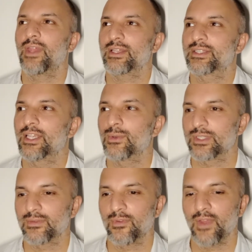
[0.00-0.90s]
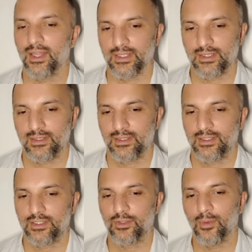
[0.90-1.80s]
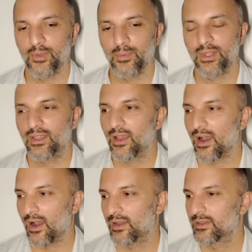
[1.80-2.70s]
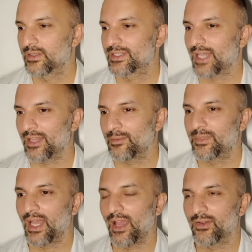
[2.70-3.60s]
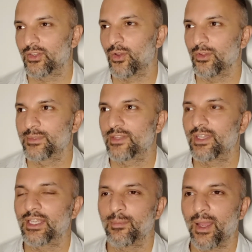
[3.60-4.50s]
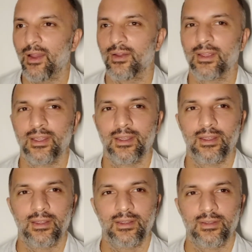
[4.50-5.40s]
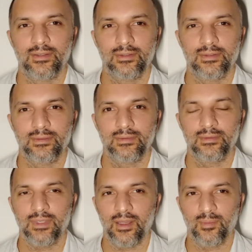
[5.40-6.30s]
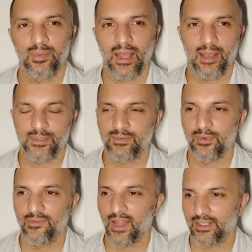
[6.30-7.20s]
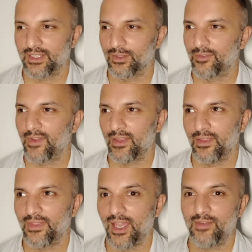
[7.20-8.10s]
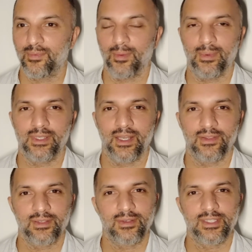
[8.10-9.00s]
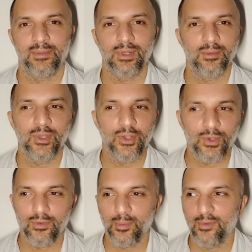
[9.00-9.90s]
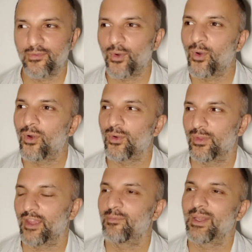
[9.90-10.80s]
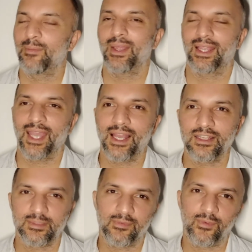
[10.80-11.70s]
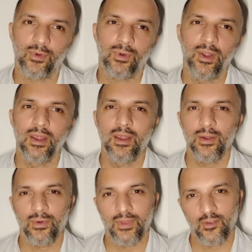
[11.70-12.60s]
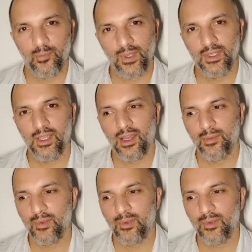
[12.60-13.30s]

sequence of events, stopped them in the car, sat them down and got them to think about, you know, perhaps reflecting on the fact that they've probably done a similar maneuver before, or they've been a bit careless before, or they've been young